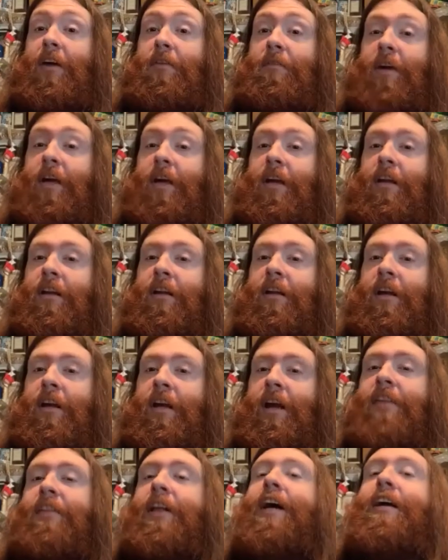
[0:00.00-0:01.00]
that, that's
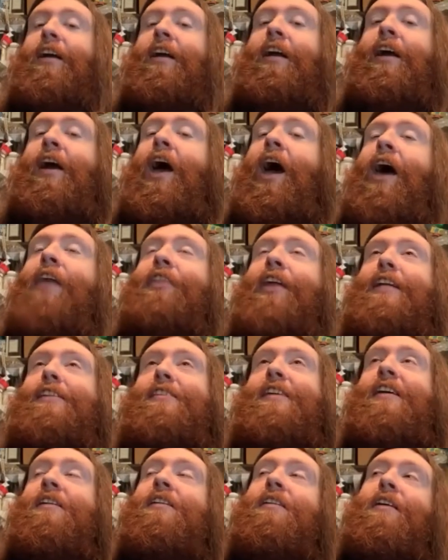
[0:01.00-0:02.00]
very creepy. like
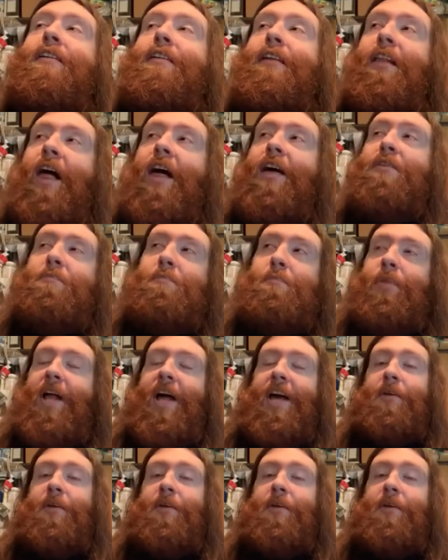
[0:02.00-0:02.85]
that's getting into like Black